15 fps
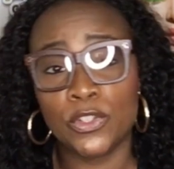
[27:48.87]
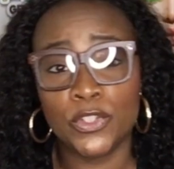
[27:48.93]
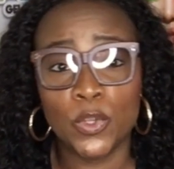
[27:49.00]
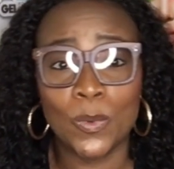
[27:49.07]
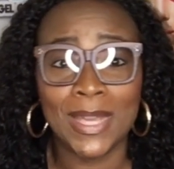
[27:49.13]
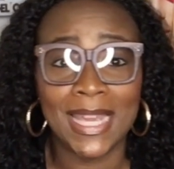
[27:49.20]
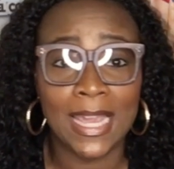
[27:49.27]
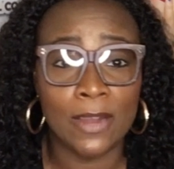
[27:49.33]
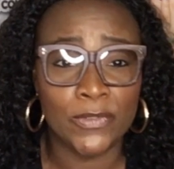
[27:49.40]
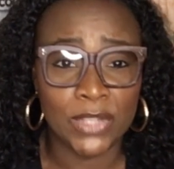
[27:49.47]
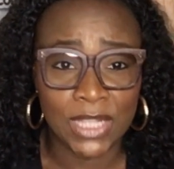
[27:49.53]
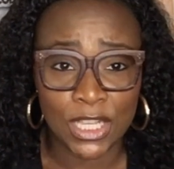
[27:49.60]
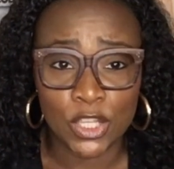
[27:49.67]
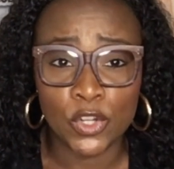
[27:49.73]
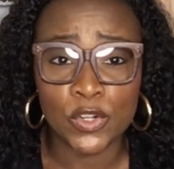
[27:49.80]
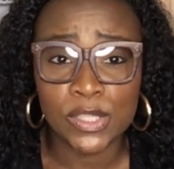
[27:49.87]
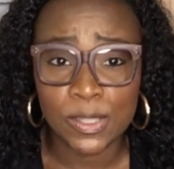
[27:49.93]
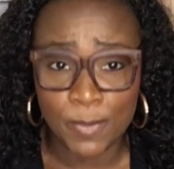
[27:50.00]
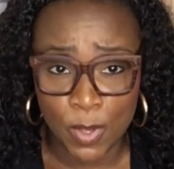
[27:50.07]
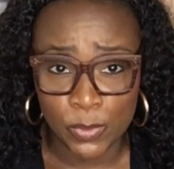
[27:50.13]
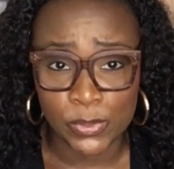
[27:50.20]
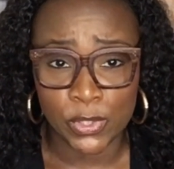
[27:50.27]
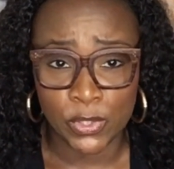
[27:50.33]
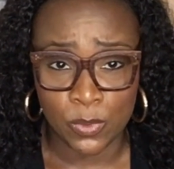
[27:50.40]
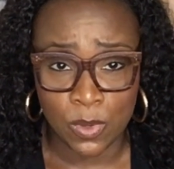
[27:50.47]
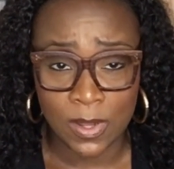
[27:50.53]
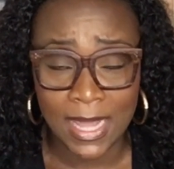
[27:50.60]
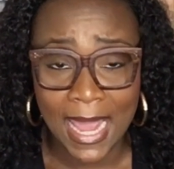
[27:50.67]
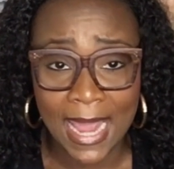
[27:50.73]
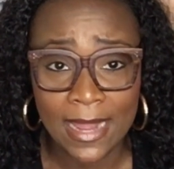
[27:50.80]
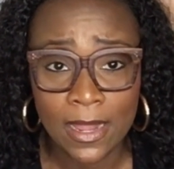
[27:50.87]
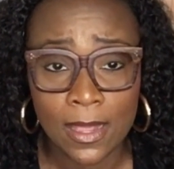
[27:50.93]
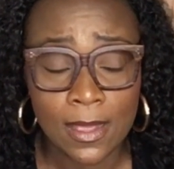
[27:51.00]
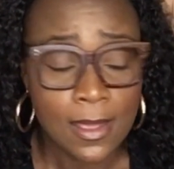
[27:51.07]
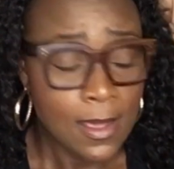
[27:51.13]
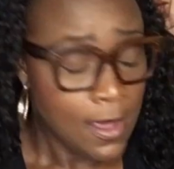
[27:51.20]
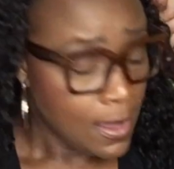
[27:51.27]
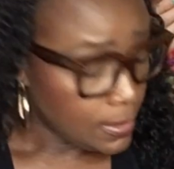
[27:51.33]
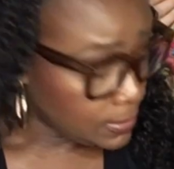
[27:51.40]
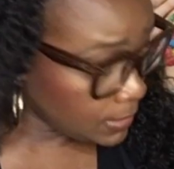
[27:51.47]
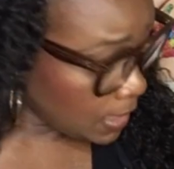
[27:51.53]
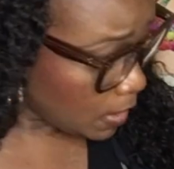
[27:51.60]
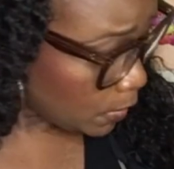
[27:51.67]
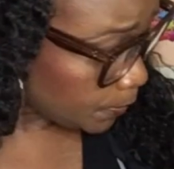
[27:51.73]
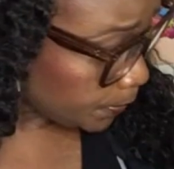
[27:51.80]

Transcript: doing everything you're supposed to do, okay? So